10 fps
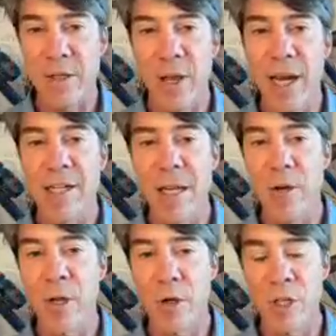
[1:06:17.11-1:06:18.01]
you got to
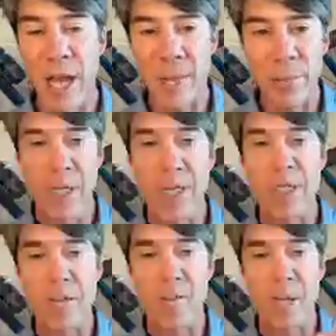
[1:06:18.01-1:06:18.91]
tell CoachCat, please
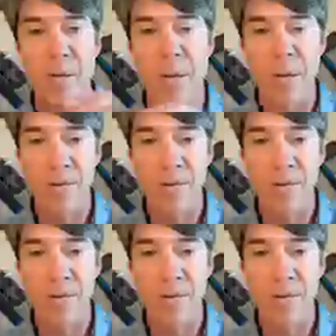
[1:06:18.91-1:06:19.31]
give me a